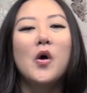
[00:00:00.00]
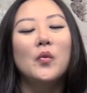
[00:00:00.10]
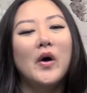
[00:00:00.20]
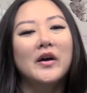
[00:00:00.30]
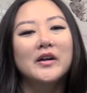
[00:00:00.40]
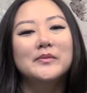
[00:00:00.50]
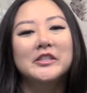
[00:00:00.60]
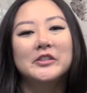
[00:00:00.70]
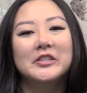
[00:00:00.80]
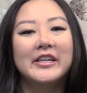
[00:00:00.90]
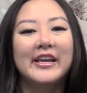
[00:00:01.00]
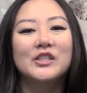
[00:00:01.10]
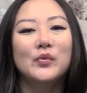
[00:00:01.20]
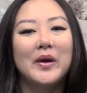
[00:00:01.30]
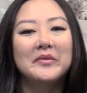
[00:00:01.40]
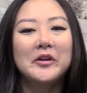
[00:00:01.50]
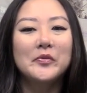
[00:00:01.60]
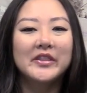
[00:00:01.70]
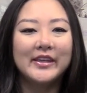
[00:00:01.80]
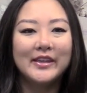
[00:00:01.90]
Welcome to today's webinar
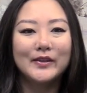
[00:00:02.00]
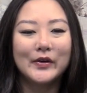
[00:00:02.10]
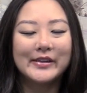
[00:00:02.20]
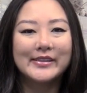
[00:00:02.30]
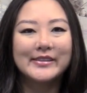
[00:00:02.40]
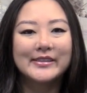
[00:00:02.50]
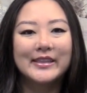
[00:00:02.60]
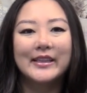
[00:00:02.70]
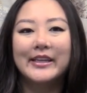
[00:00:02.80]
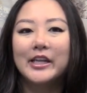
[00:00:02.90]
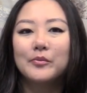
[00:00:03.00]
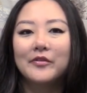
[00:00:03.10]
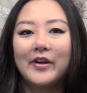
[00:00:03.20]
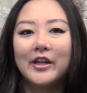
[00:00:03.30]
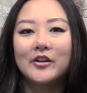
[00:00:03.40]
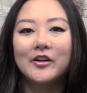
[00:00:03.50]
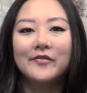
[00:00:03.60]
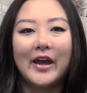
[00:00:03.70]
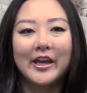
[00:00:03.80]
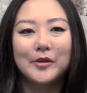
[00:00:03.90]
with eLotus, the leading provider
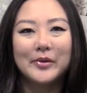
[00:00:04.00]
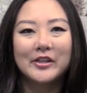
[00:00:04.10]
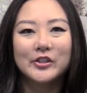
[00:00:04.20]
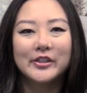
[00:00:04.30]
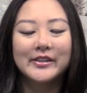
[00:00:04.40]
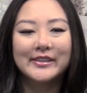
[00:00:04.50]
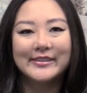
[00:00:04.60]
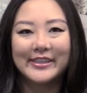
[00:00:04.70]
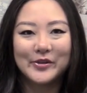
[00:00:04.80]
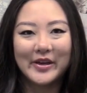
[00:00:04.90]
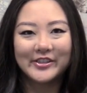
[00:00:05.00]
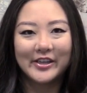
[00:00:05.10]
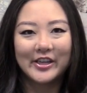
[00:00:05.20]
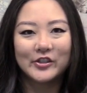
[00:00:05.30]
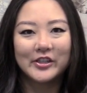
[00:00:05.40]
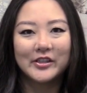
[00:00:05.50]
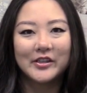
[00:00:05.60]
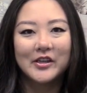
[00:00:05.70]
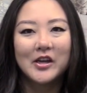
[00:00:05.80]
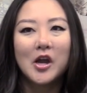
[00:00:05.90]
of acupuncture continuing education.
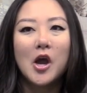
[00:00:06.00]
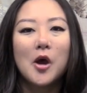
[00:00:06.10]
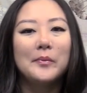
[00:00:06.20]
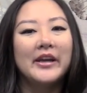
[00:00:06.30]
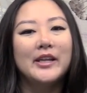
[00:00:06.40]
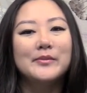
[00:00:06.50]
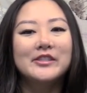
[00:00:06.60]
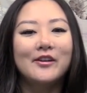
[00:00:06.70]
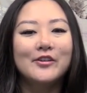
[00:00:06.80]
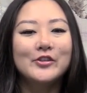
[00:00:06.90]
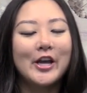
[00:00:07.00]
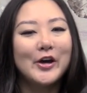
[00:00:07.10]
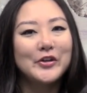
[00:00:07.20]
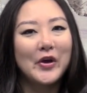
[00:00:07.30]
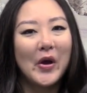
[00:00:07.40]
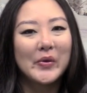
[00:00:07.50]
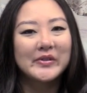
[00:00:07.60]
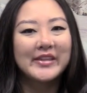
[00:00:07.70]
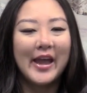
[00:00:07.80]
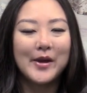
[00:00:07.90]
My name is Donna Chow, your
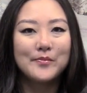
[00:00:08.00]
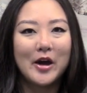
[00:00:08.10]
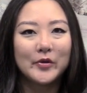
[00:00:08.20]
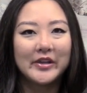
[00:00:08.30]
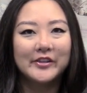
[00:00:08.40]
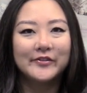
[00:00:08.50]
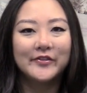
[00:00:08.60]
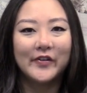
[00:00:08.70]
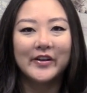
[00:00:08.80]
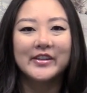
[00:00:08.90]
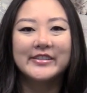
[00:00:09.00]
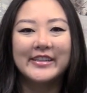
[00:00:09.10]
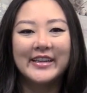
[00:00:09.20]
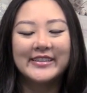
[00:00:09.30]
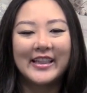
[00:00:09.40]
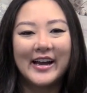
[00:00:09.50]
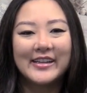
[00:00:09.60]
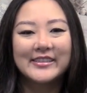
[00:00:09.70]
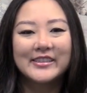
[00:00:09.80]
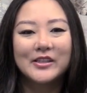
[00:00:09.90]
host and moderator for today's
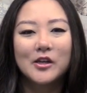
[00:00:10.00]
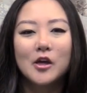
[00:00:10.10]
class.